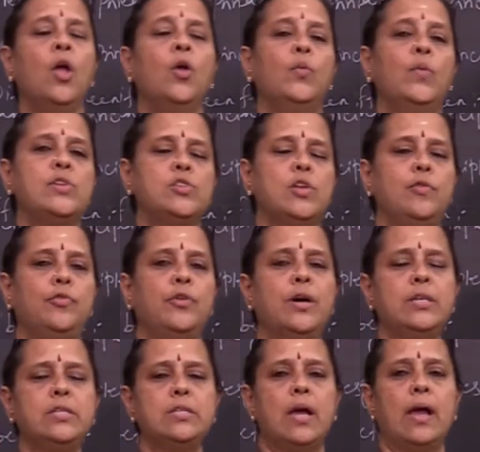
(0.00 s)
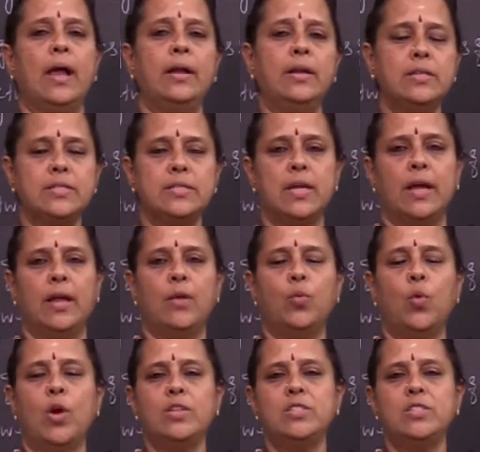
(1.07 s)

we shall first understand what